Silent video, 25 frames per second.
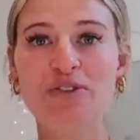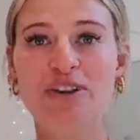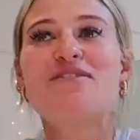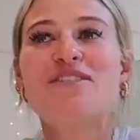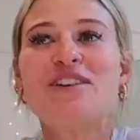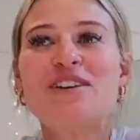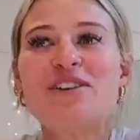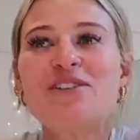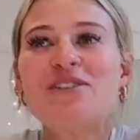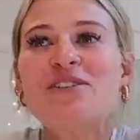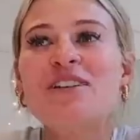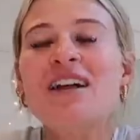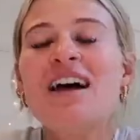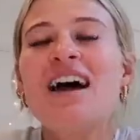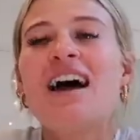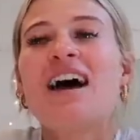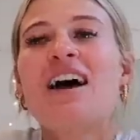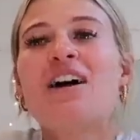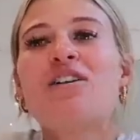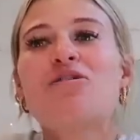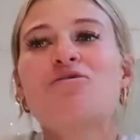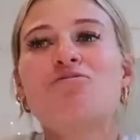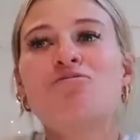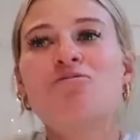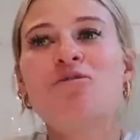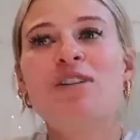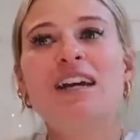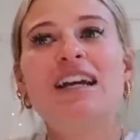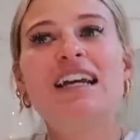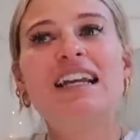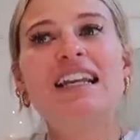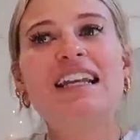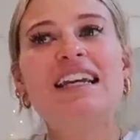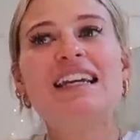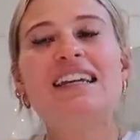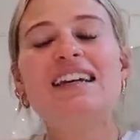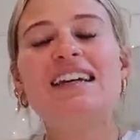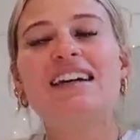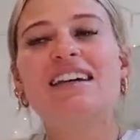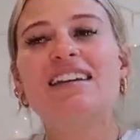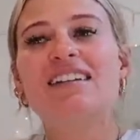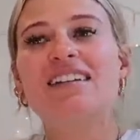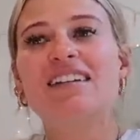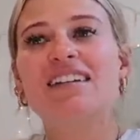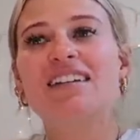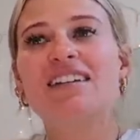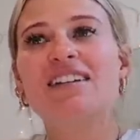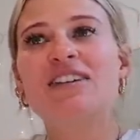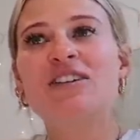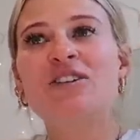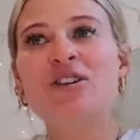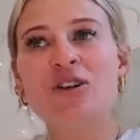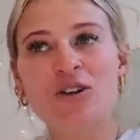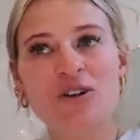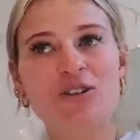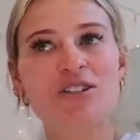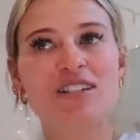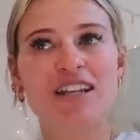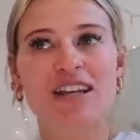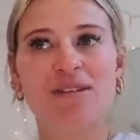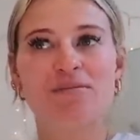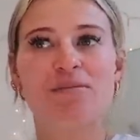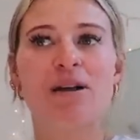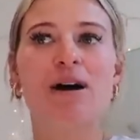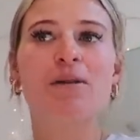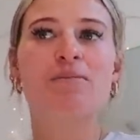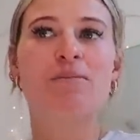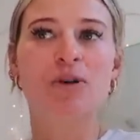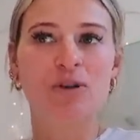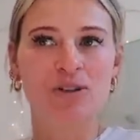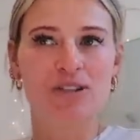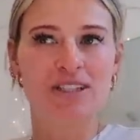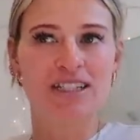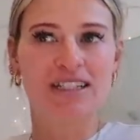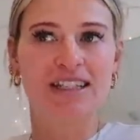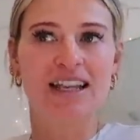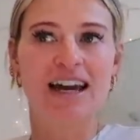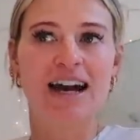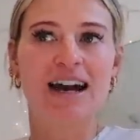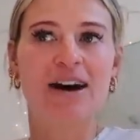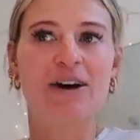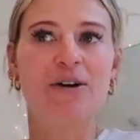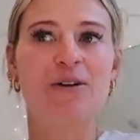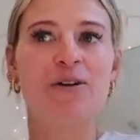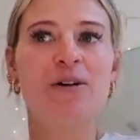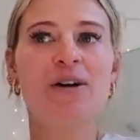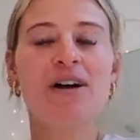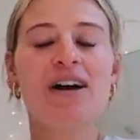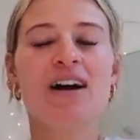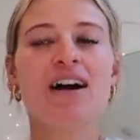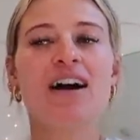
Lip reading: I feel really good in my body now.